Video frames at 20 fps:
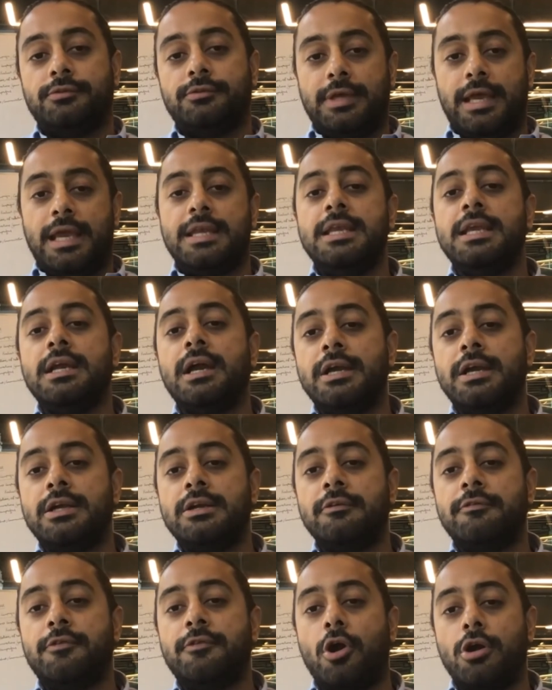any kind
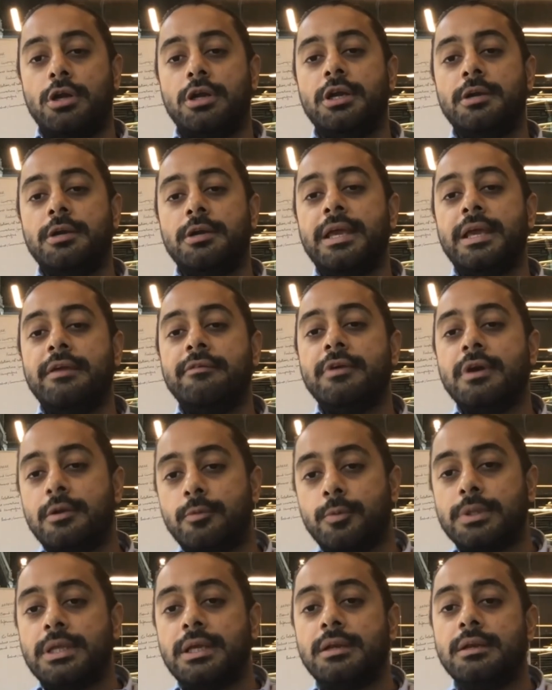of fraudulent
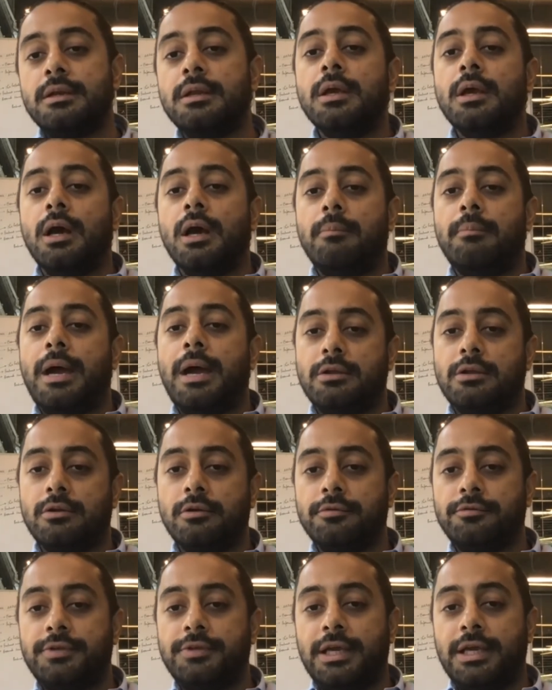behavior within a matter
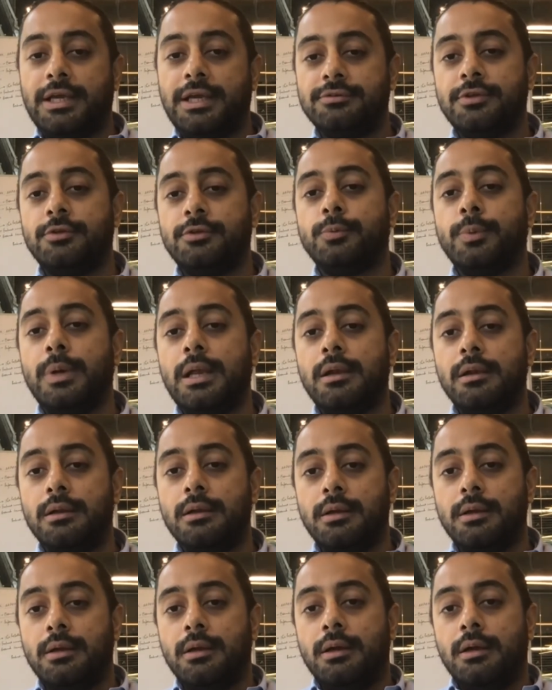of seconds as well.
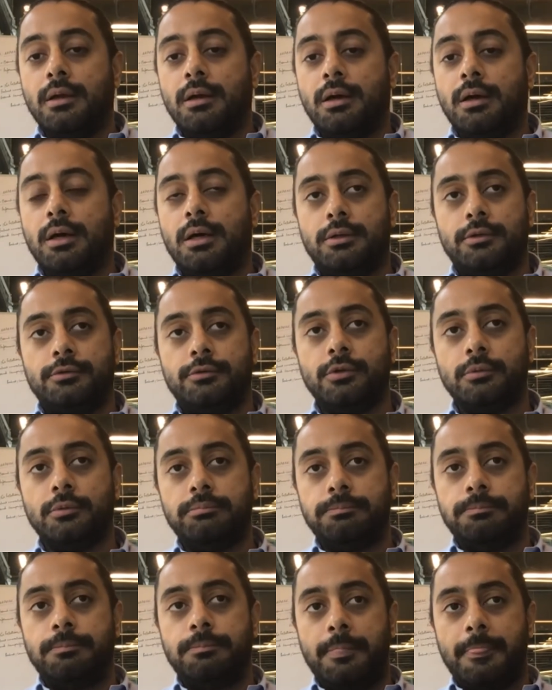
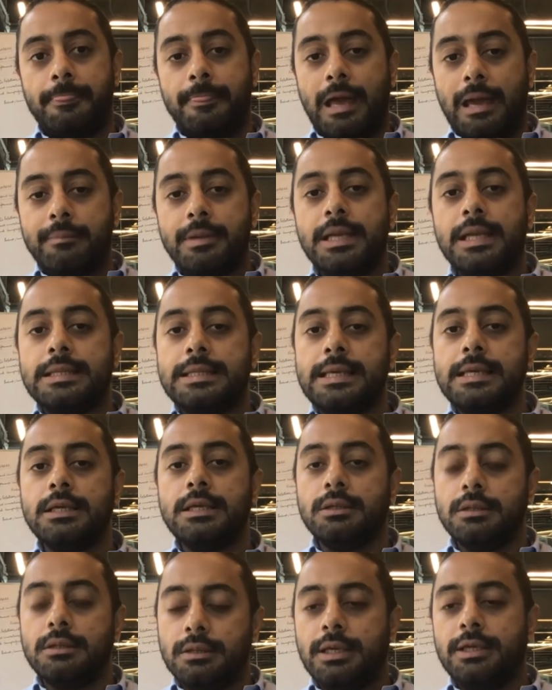I
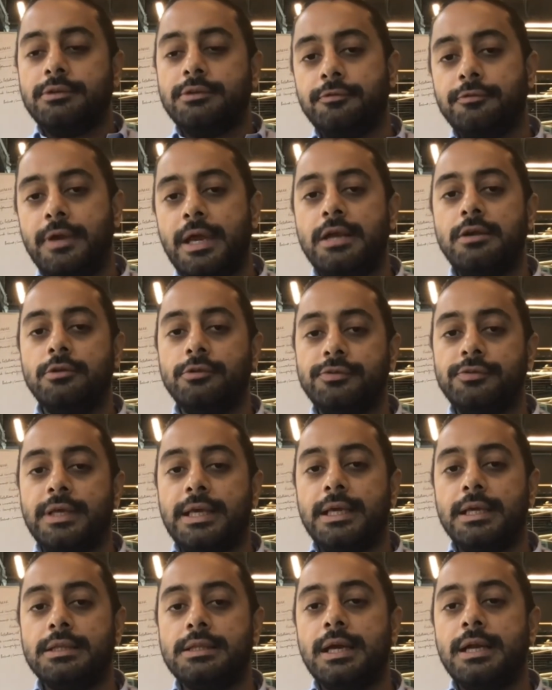think it's fair to
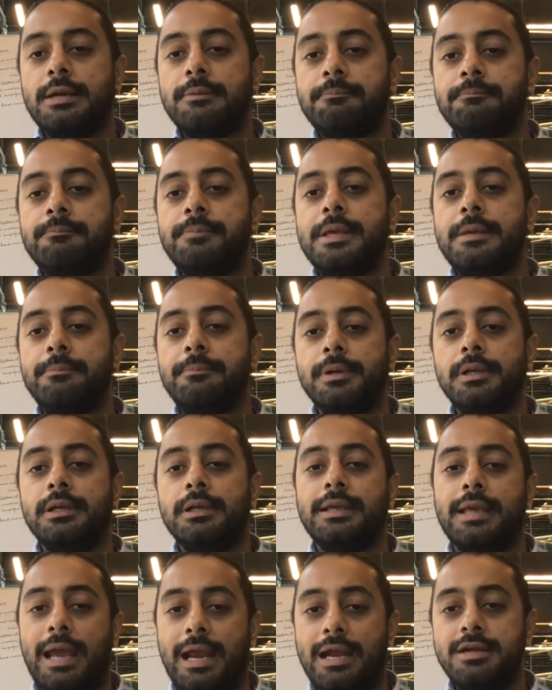say that people
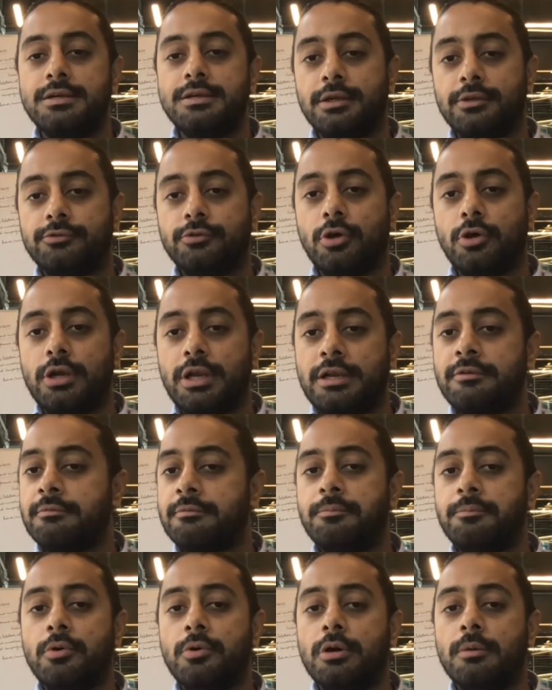can trust
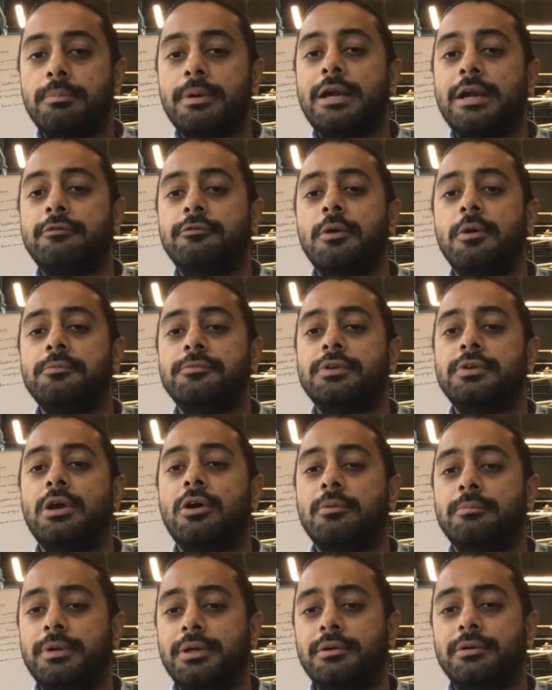online poker platforms
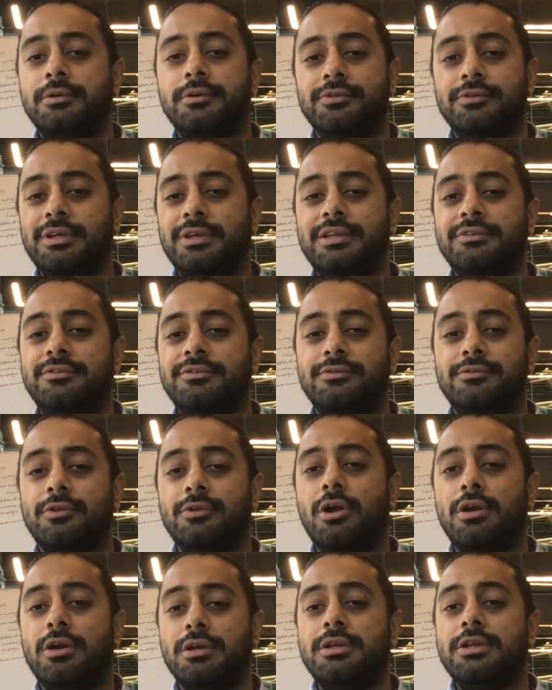now because it's
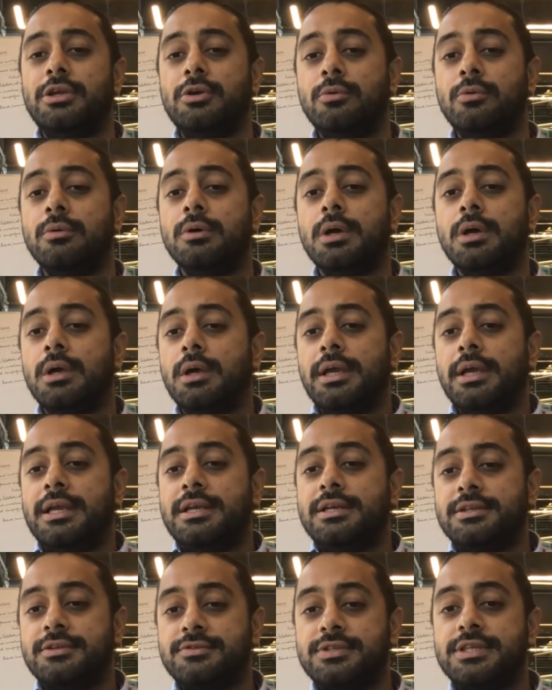not a new
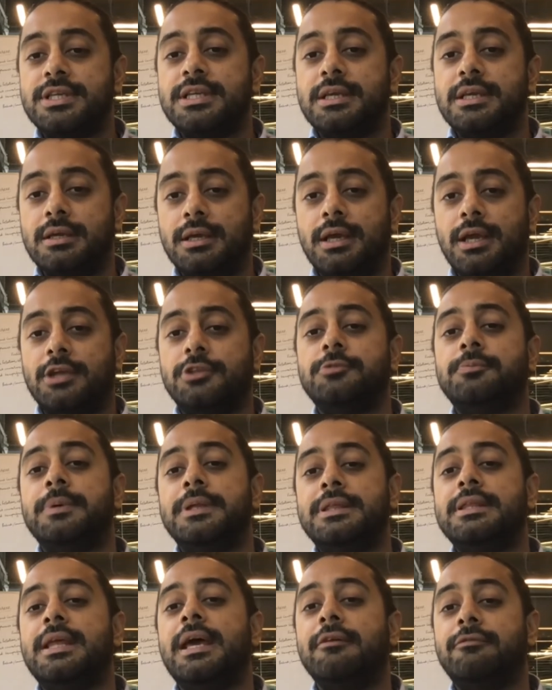industry. It's
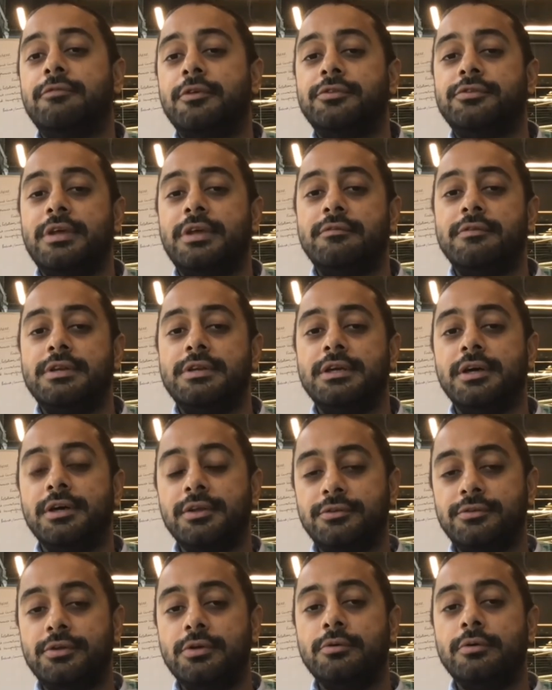been there for 7
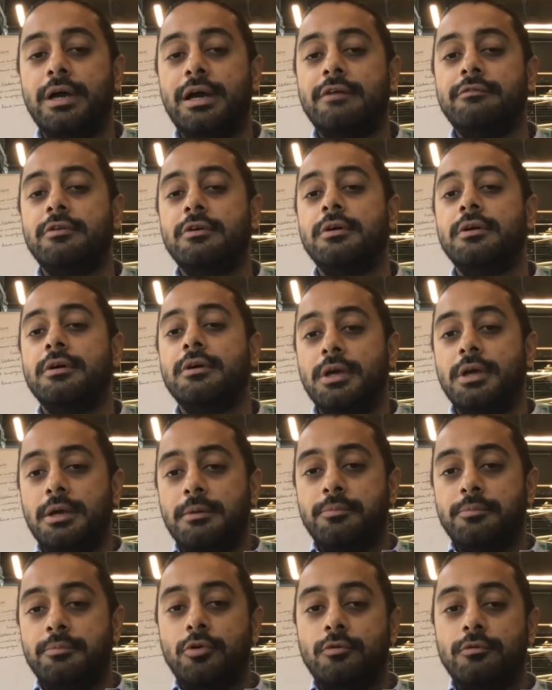years. You have a
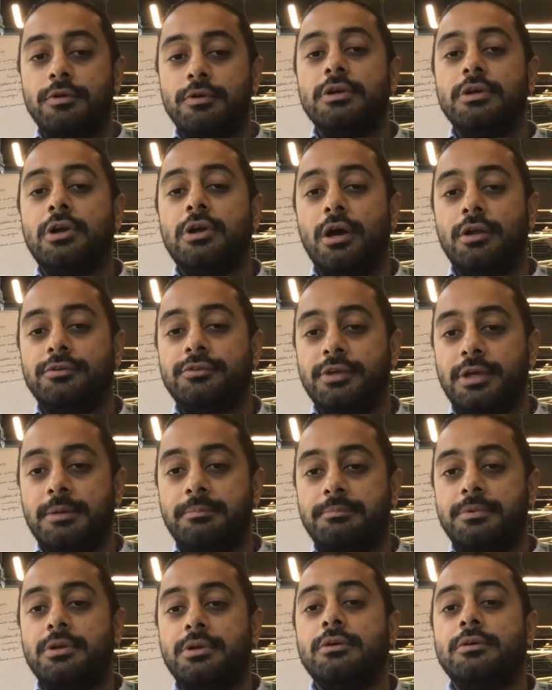proven
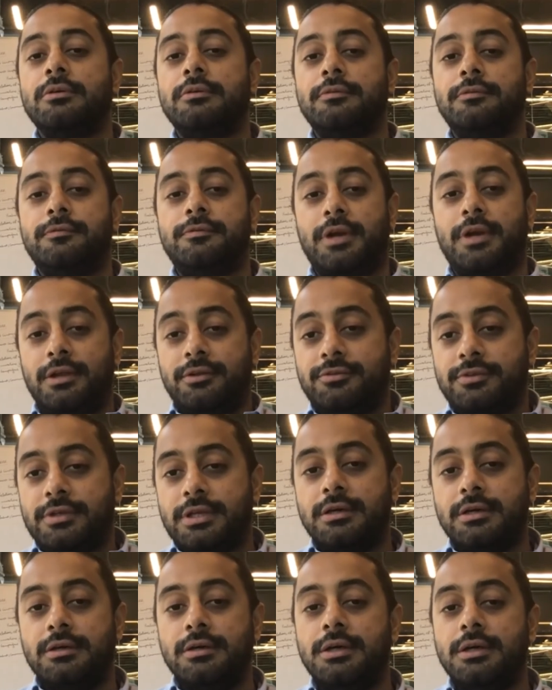concept of trust
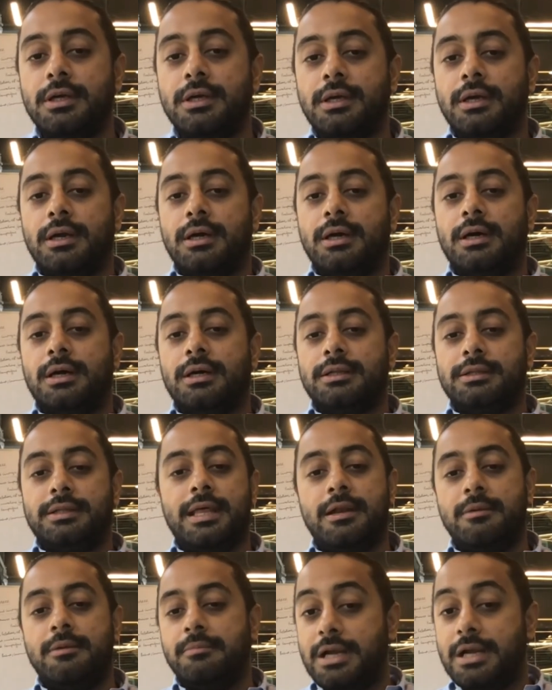here.
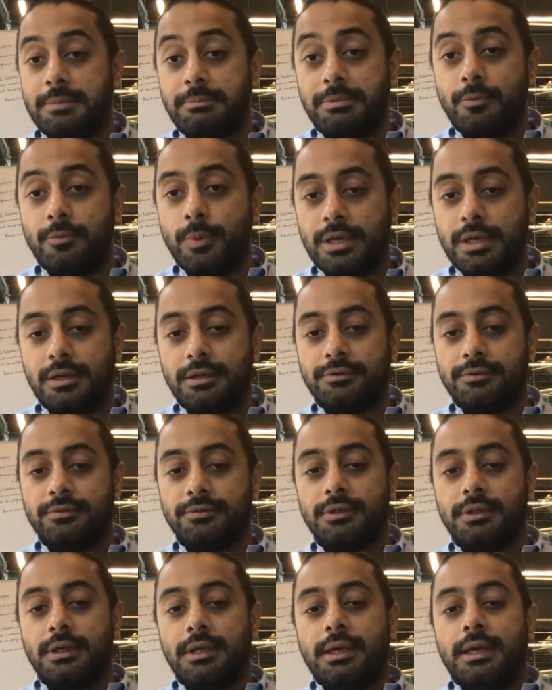There are multiple
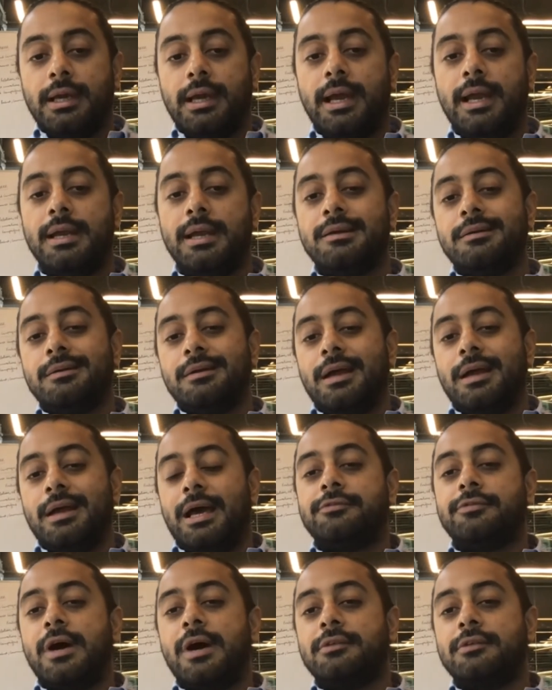winners. And
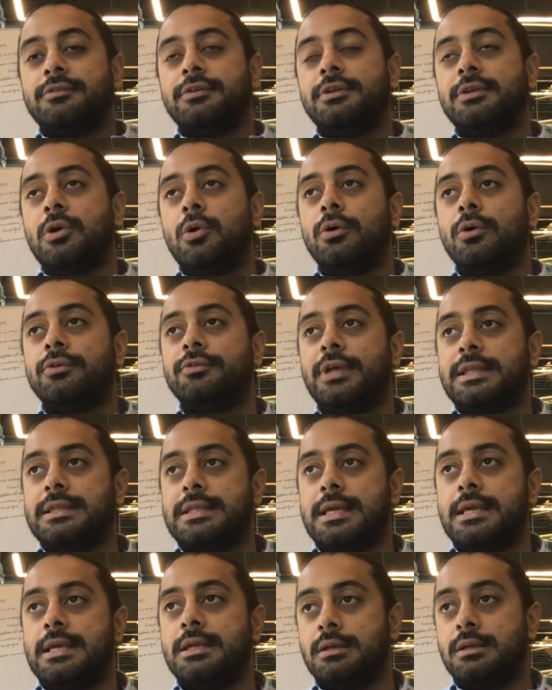as far as it goes, I
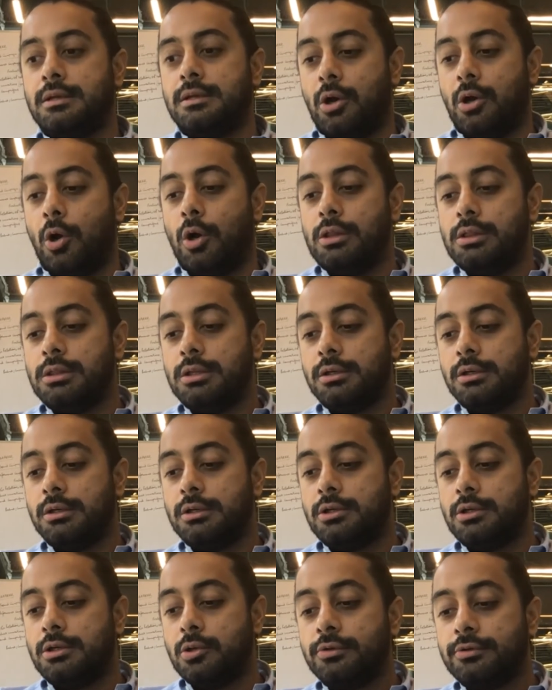think all
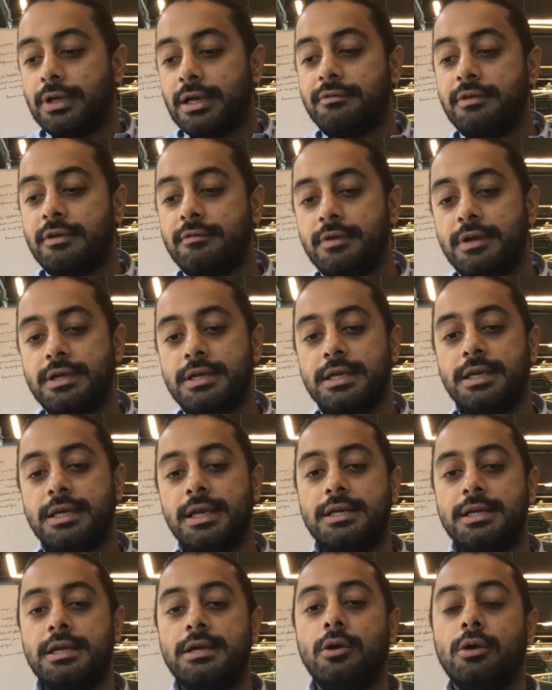the tools that we've
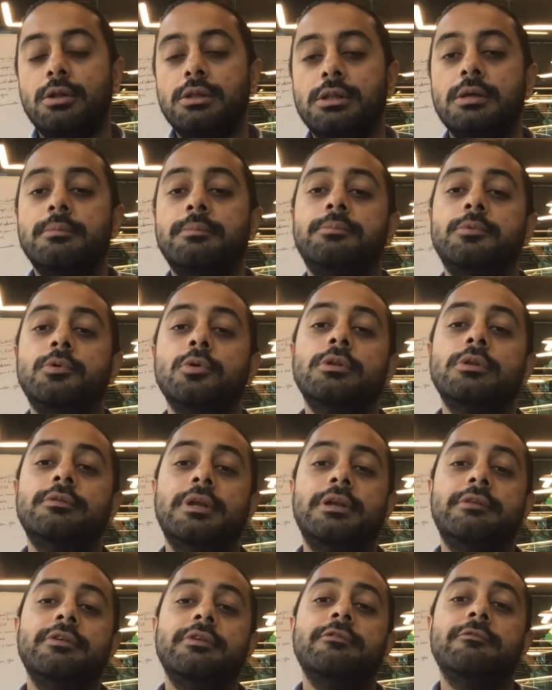integrated, all the tools
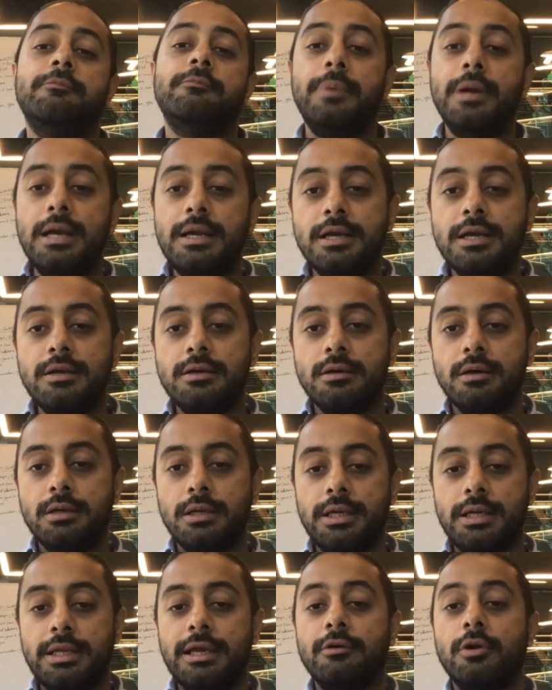that we've built
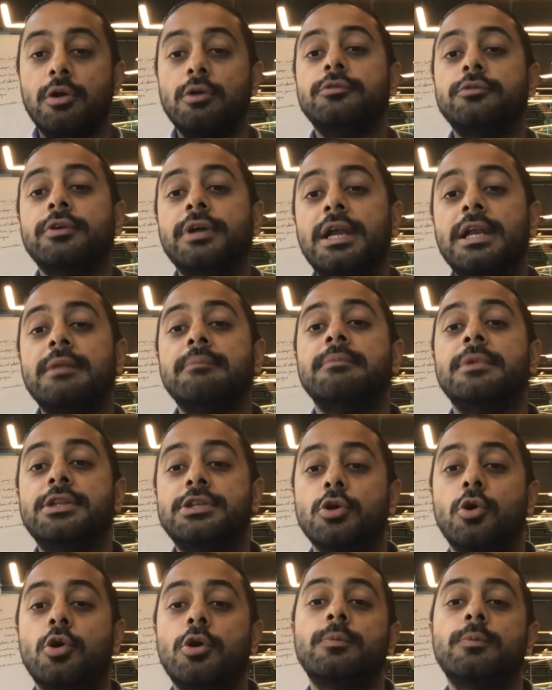internally are also getting
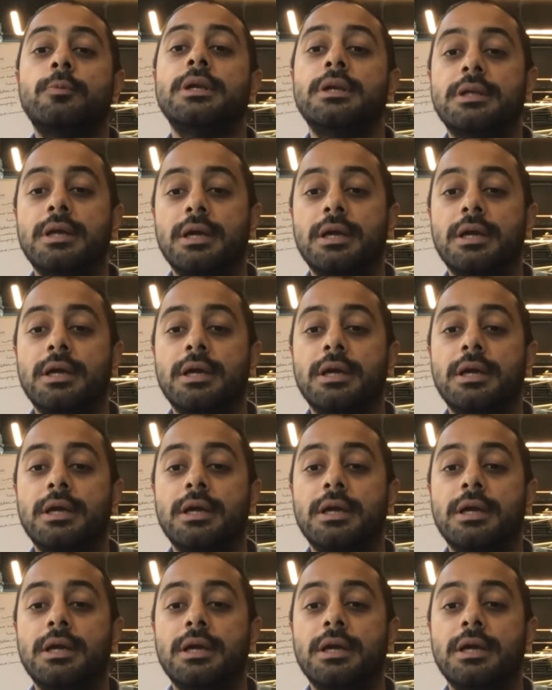mature with